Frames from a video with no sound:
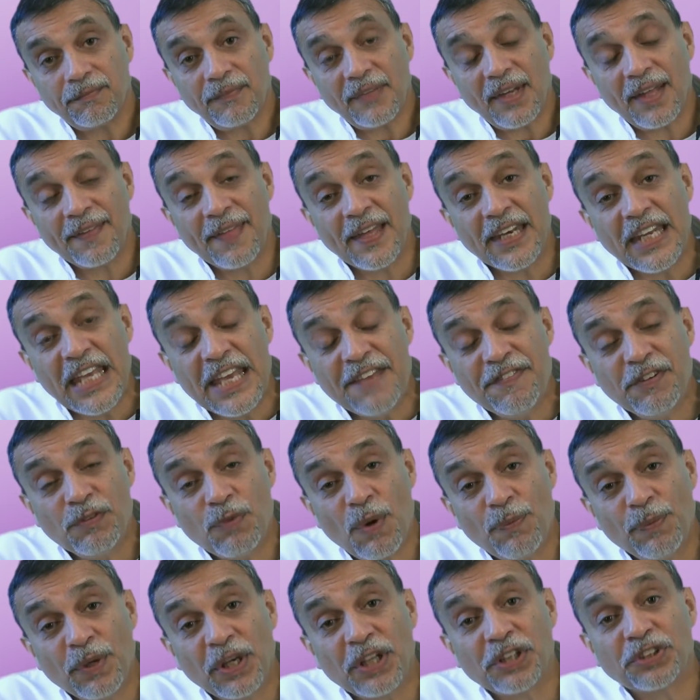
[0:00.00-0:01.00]
that even
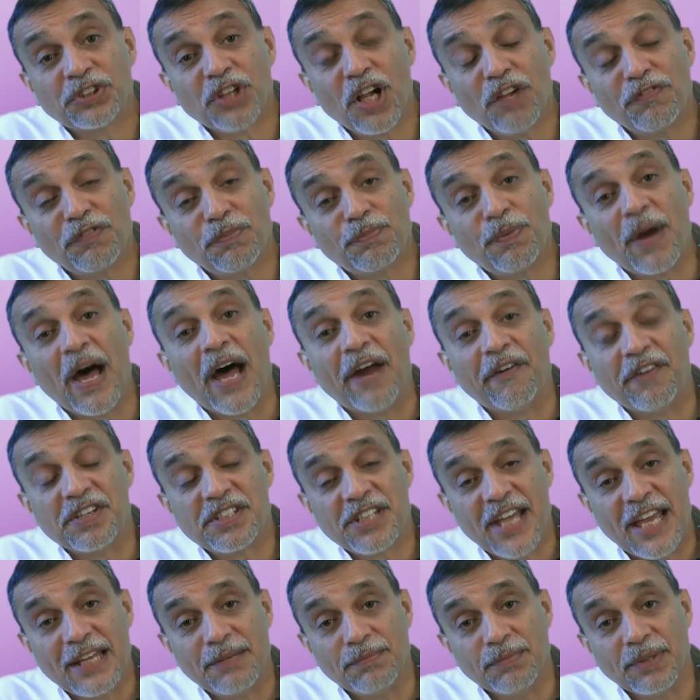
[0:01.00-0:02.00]
when we control for prior
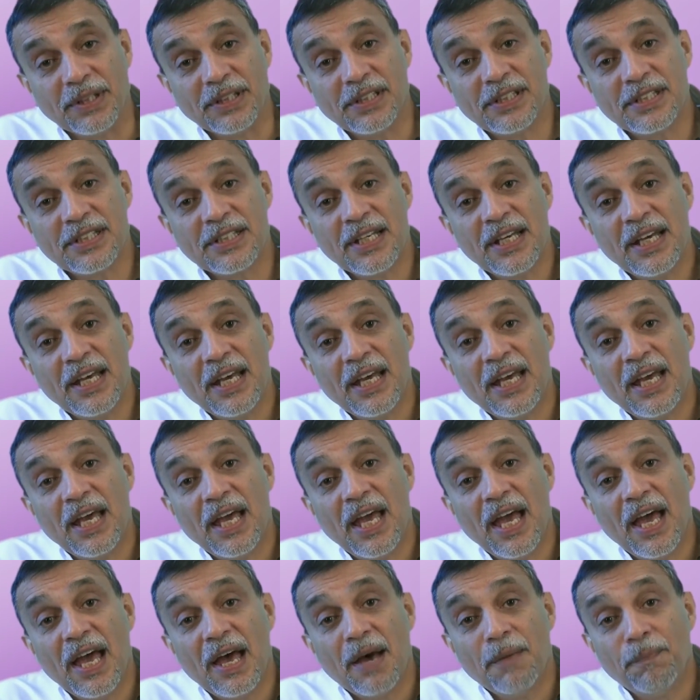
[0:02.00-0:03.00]
attainment,
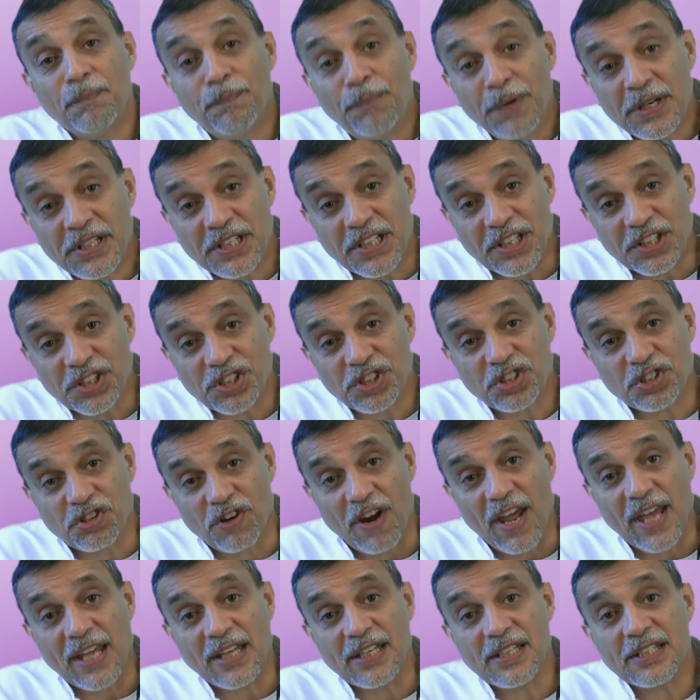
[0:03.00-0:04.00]
British
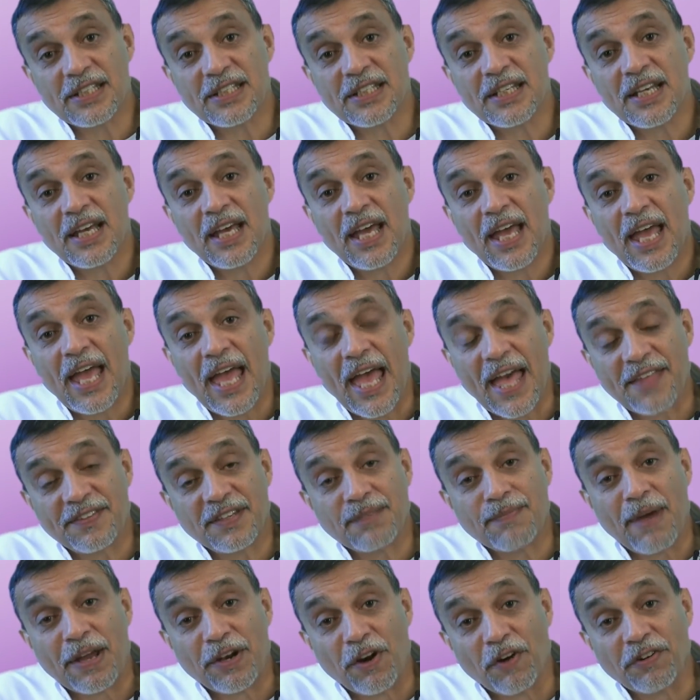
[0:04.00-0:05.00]
trained
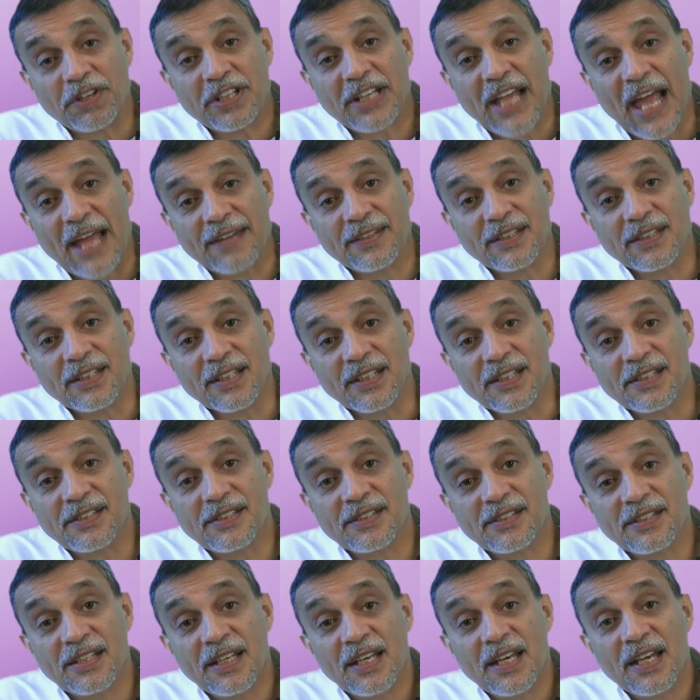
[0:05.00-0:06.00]
ethnic minority
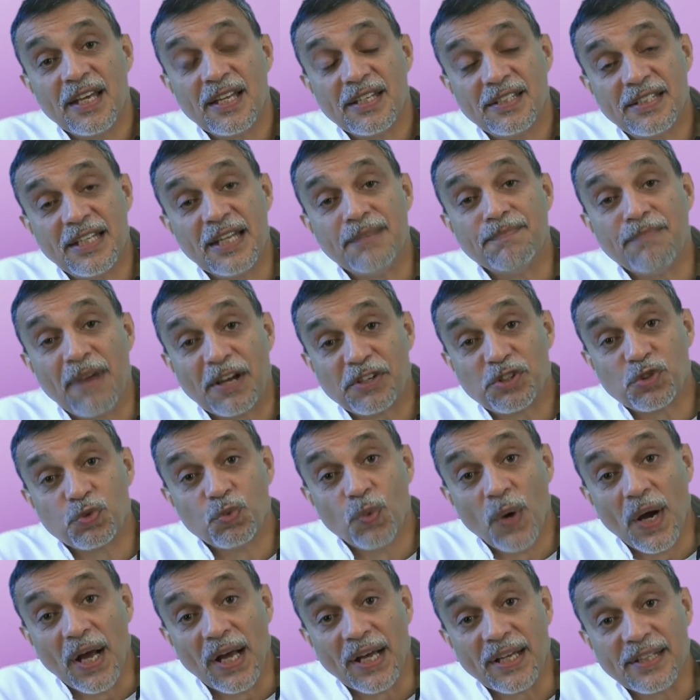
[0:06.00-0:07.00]
candidates did much
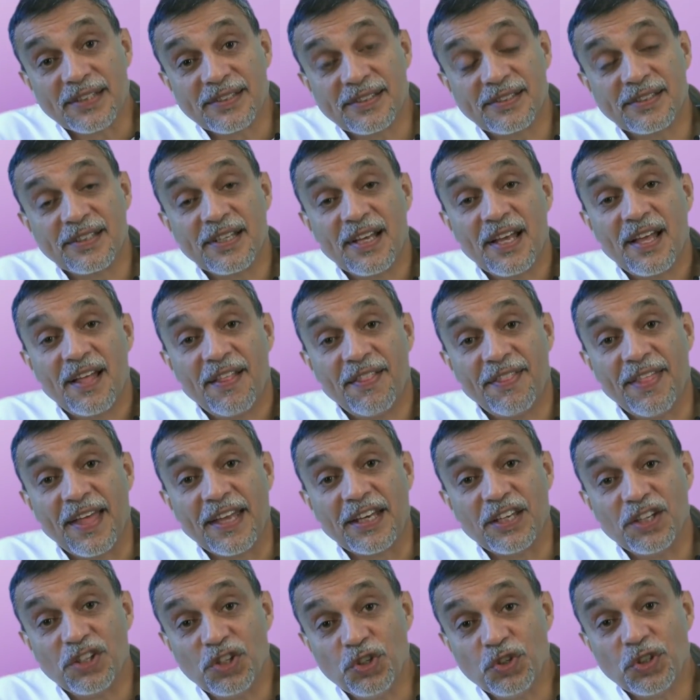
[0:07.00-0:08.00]
worse
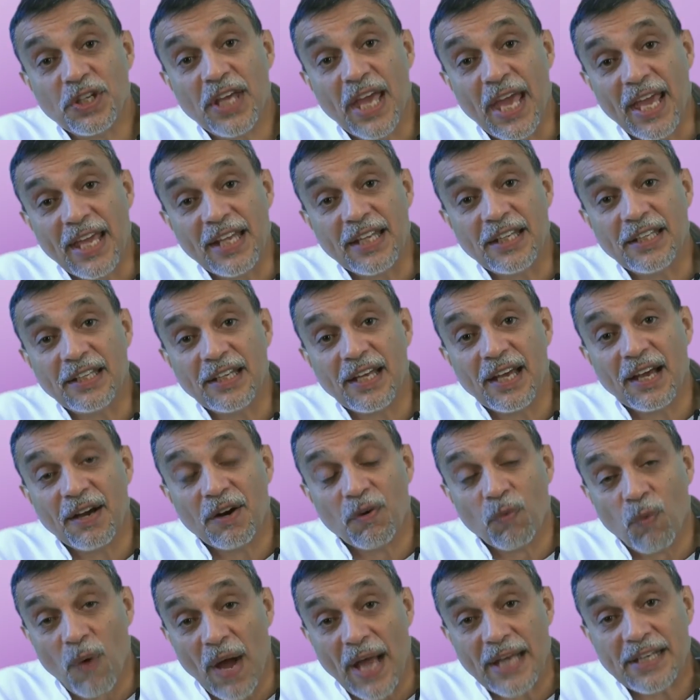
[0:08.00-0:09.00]
than UK
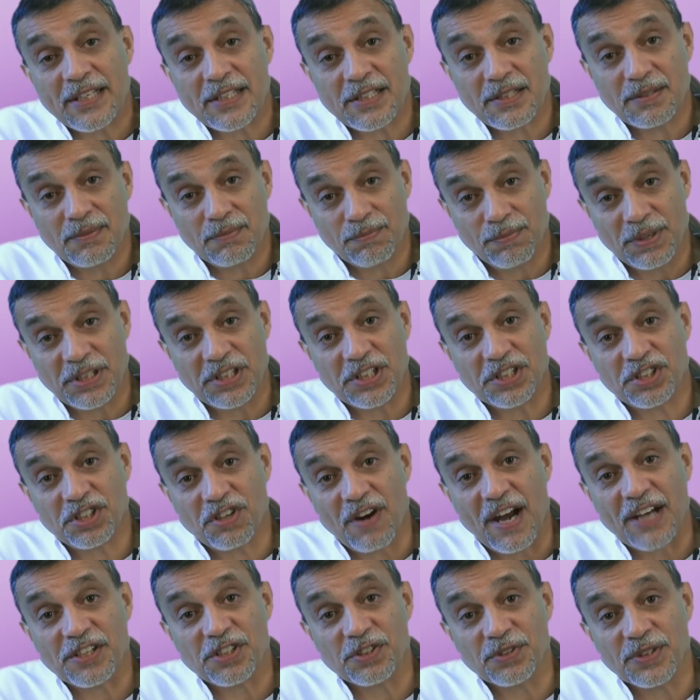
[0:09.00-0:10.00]
white British
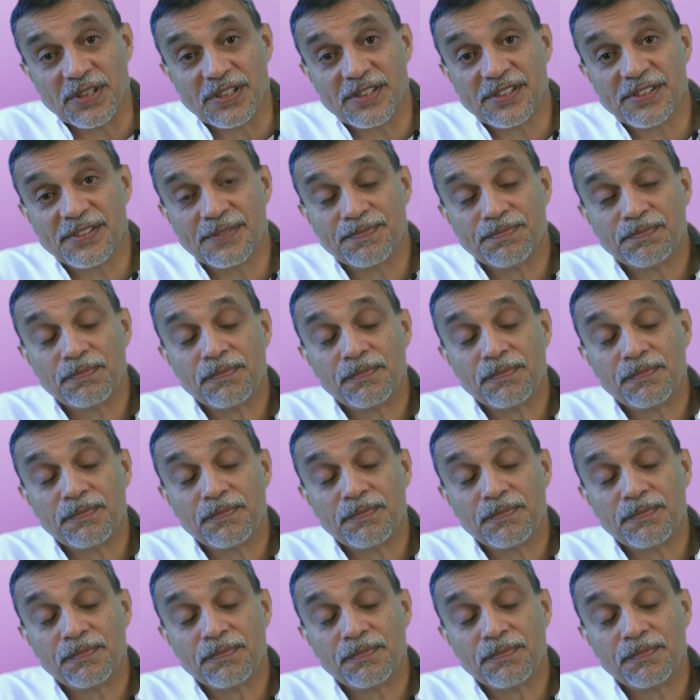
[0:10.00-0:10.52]
graduates.